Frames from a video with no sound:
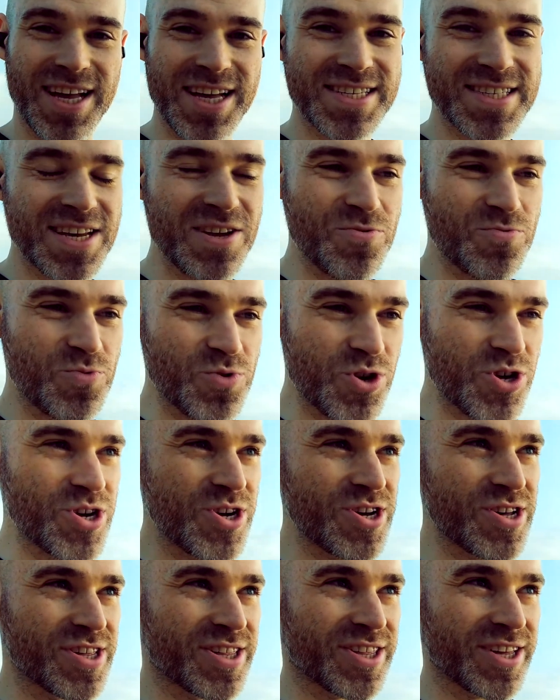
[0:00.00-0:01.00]
Is it
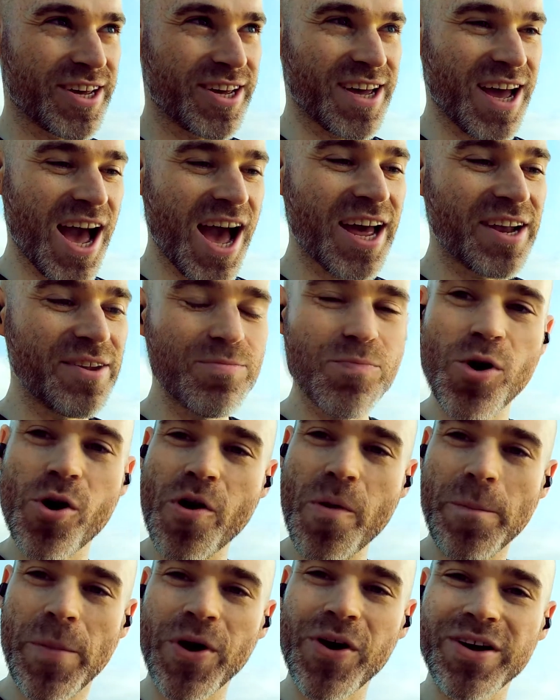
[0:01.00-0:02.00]
worth it? And
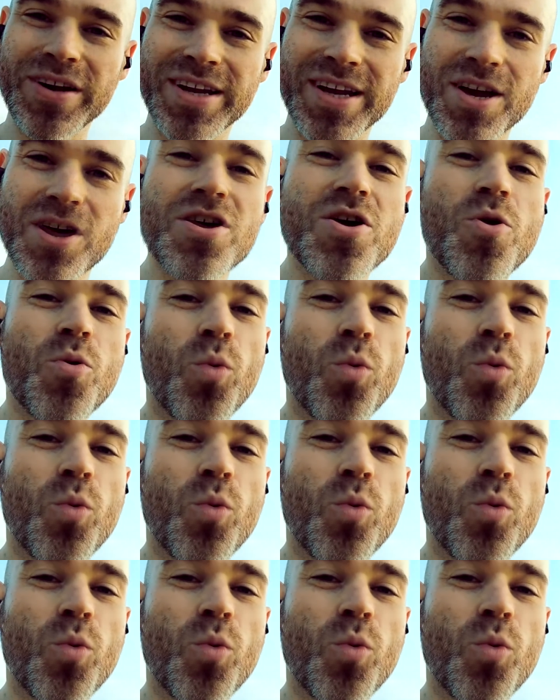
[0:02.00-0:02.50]
more importantly,